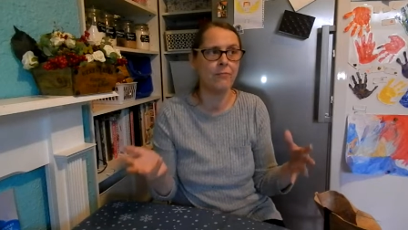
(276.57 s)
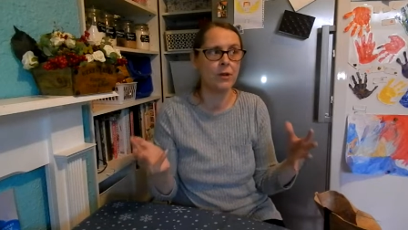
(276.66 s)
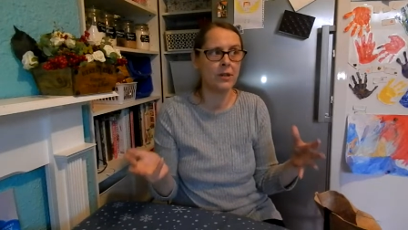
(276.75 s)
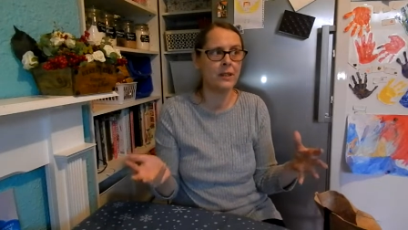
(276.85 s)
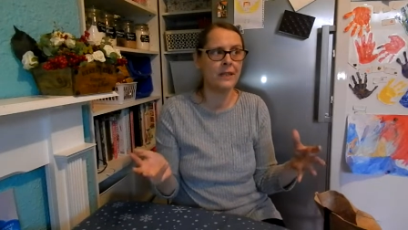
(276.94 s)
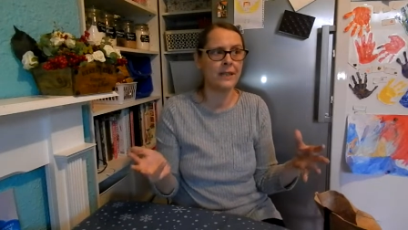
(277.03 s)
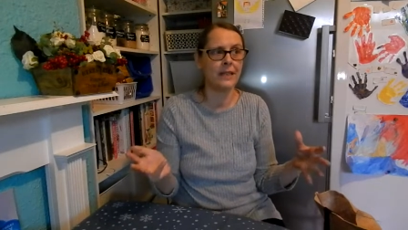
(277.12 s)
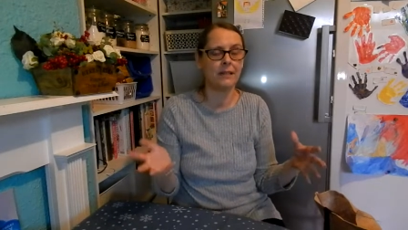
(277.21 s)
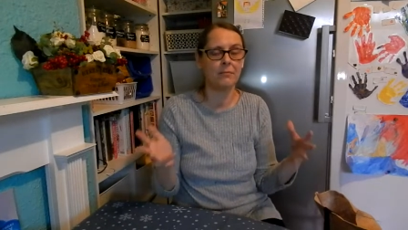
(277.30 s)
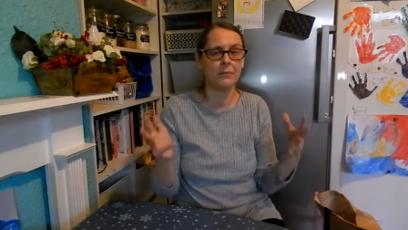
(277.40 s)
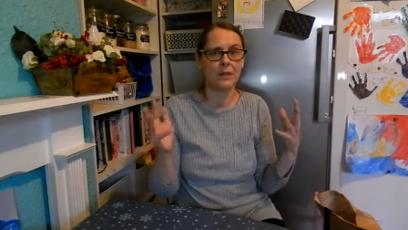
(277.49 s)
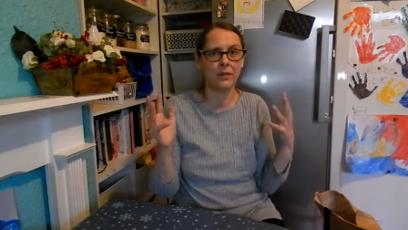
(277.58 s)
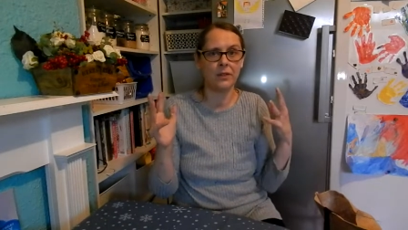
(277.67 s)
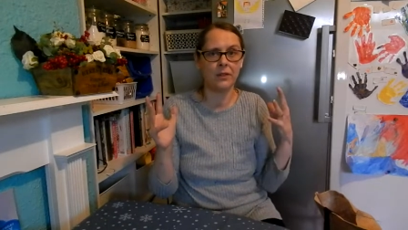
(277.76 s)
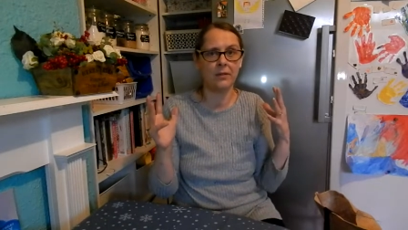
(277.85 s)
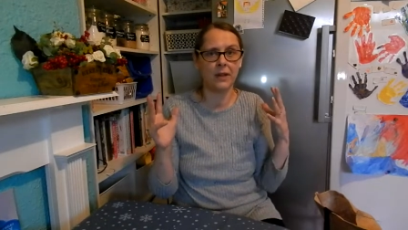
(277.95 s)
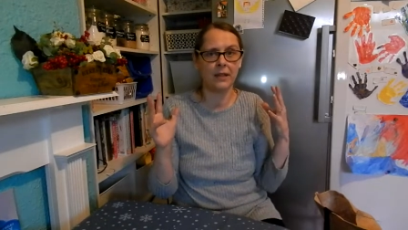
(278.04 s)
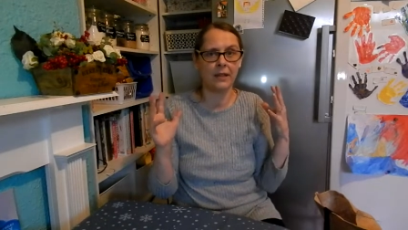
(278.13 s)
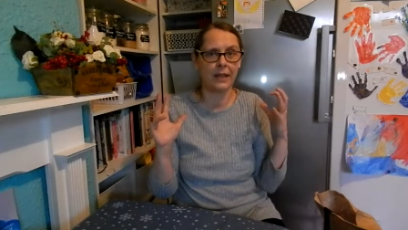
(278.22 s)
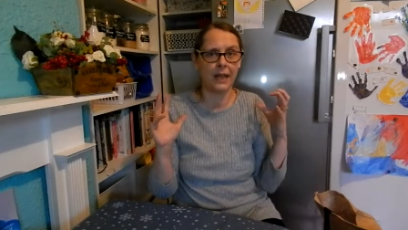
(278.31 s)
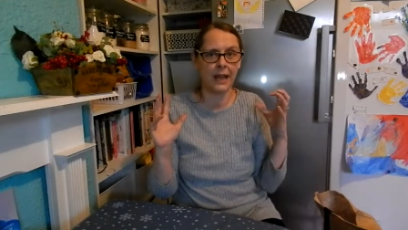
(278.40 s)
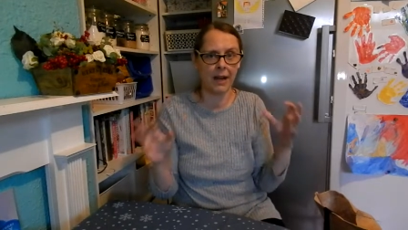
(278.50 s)
One of the days I might do a,
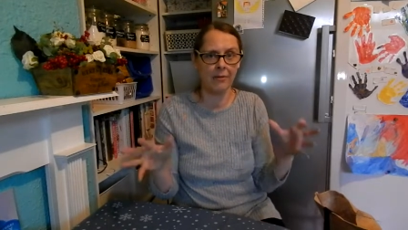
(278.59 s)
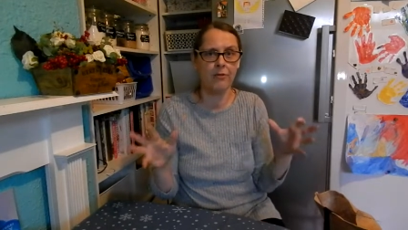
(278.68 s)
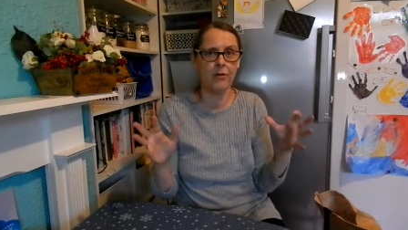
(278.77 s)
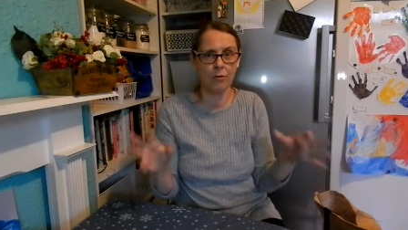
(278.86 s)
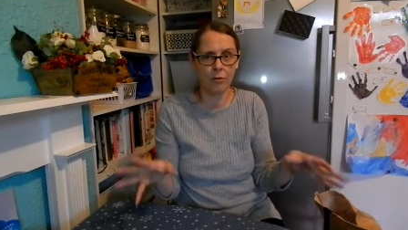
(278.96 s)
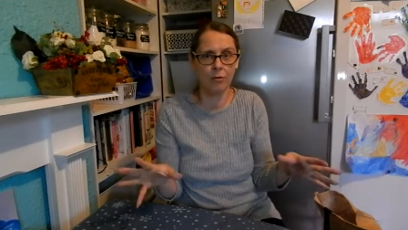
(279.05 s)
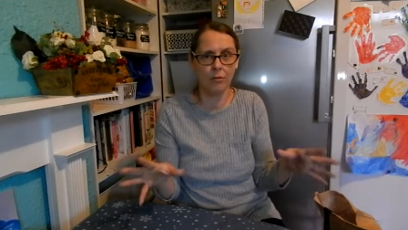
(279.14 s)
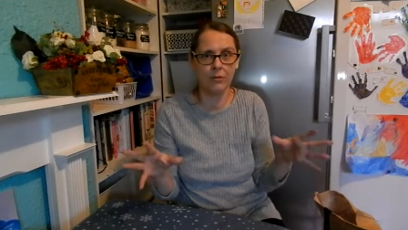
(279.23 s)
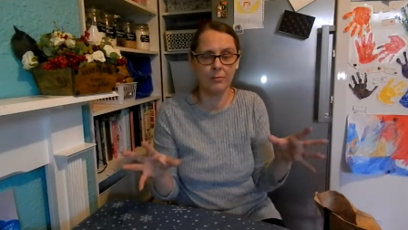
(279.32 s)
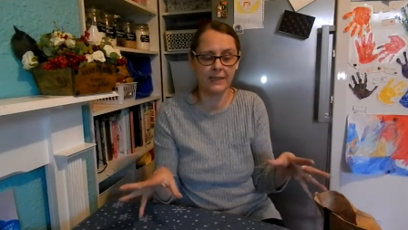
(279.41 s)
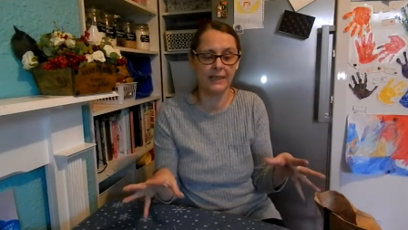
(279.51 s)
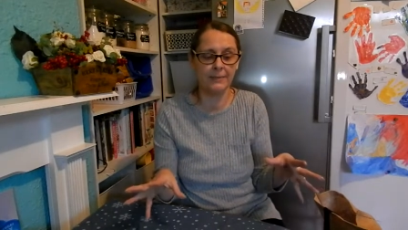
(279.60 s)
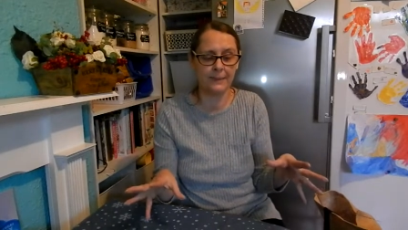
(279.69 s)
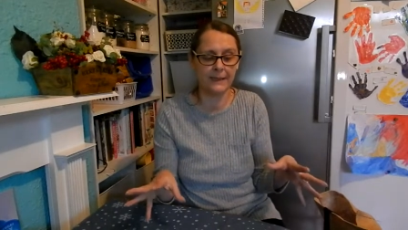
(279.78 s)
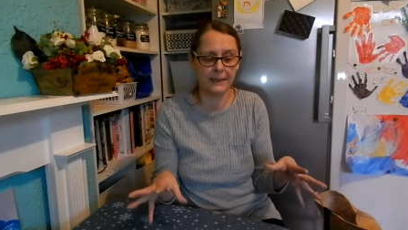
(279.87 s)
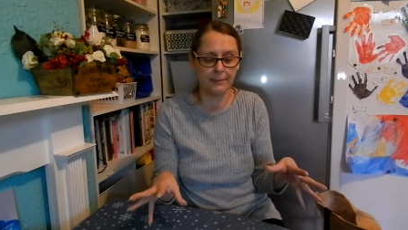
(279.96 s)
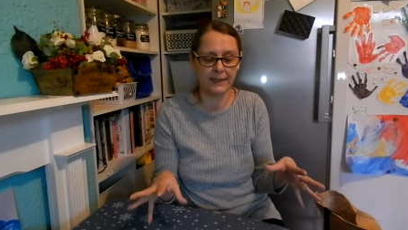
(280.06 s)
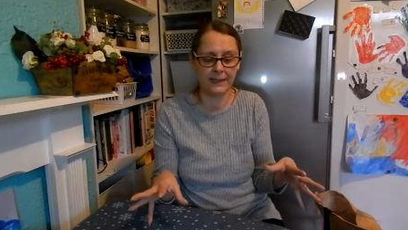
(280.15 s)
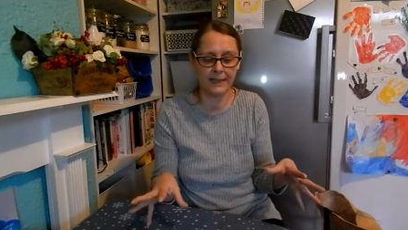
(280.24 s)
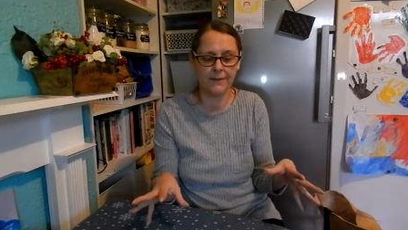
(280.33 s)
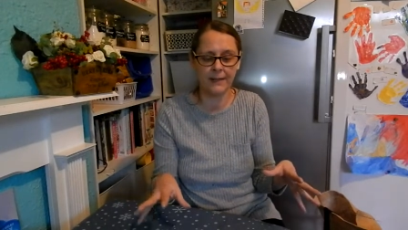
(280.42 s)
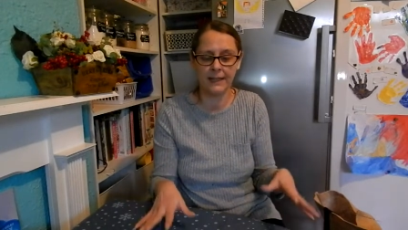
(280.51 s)
a Heron haul
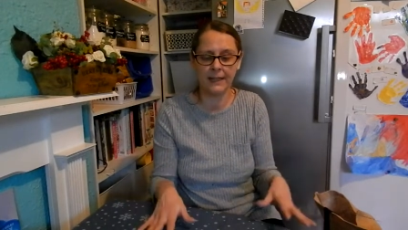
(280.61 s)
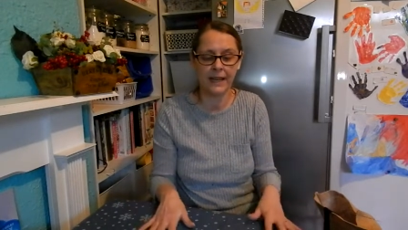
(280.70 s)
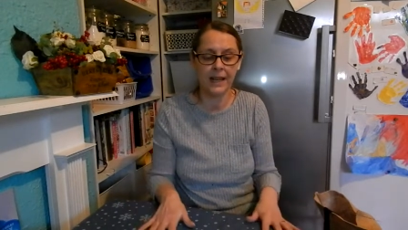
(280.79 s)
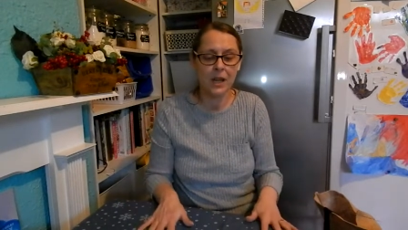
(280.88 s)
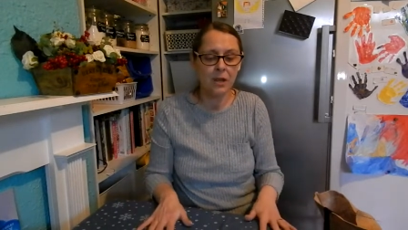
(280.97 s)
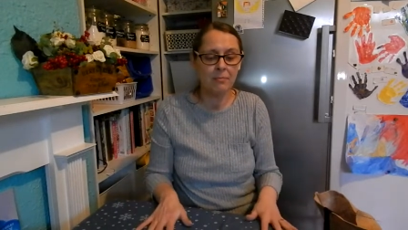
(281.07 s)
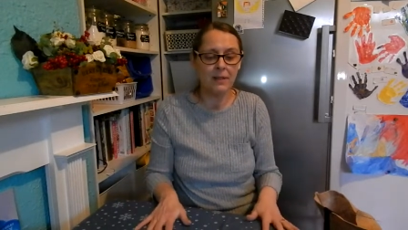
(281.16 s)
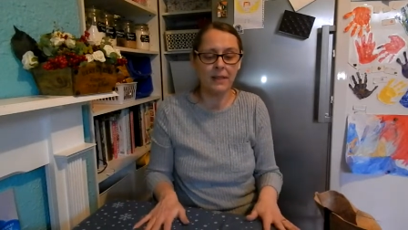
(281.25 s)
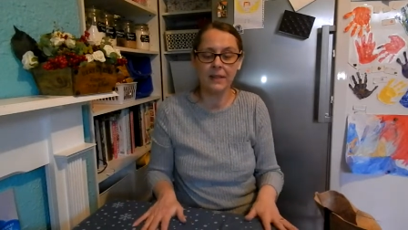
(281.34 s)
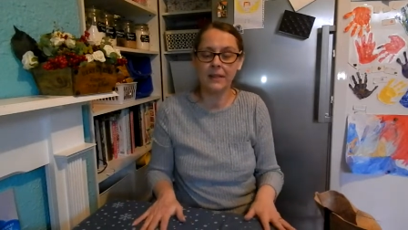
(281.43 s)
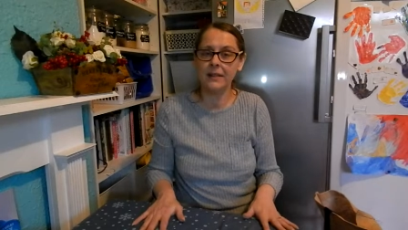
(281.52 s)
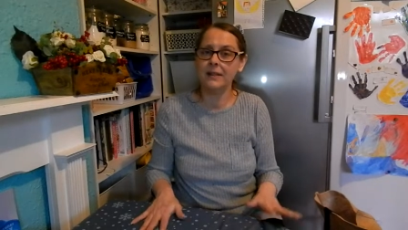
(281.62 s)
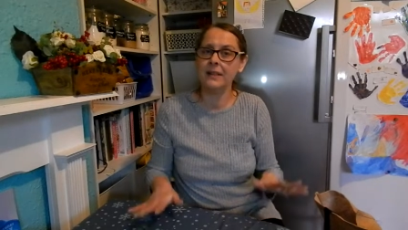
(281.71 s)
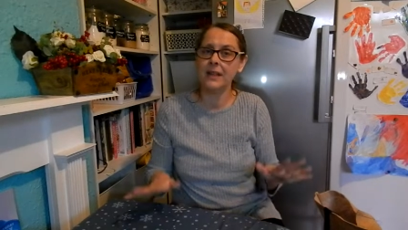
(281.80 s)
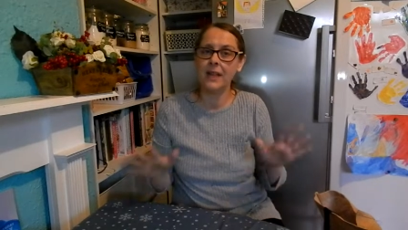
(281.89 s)
specifically because